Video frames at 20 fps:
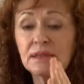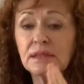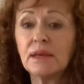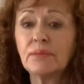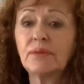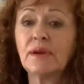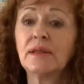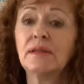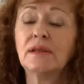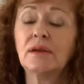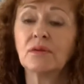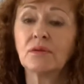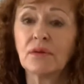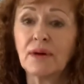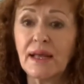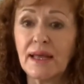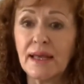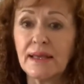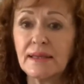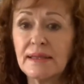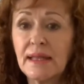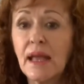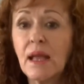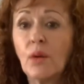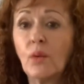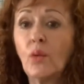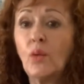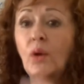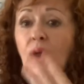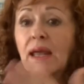the breathing rate,
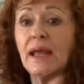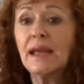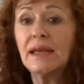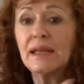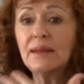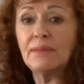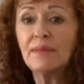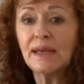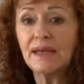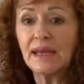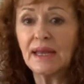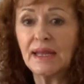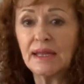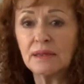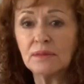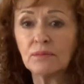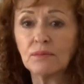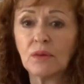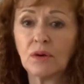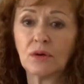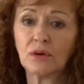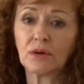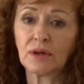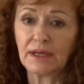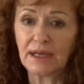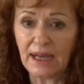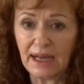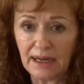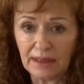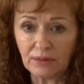we eliminate more
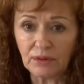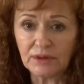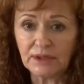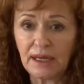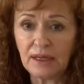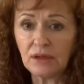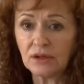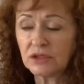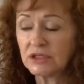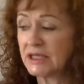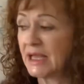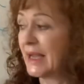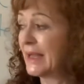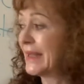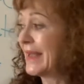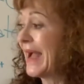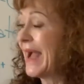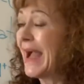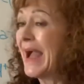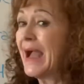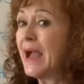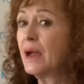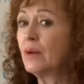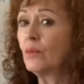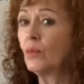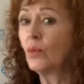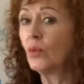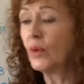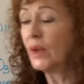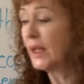carbon dioxide
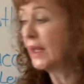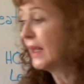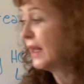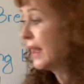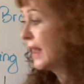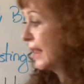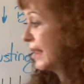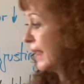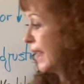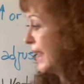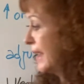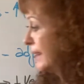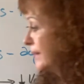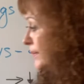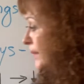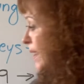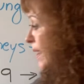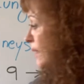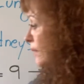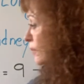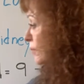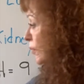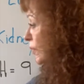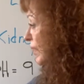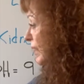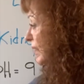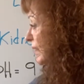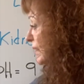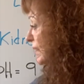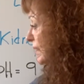and we can
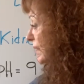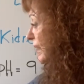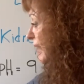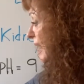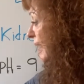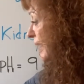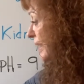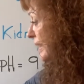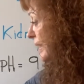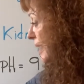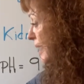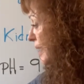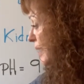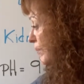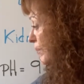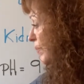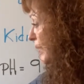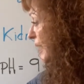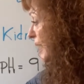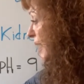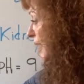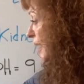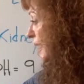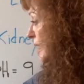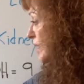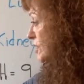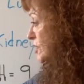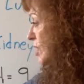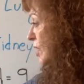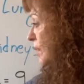bring that
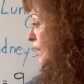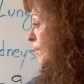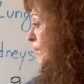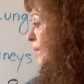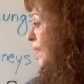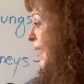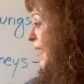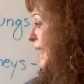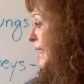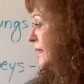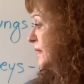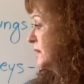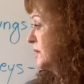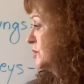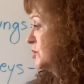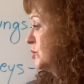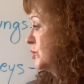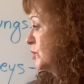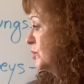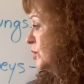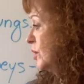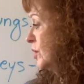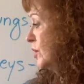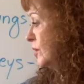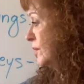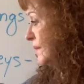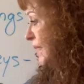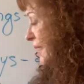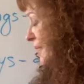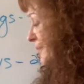pH back to
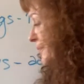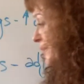normal.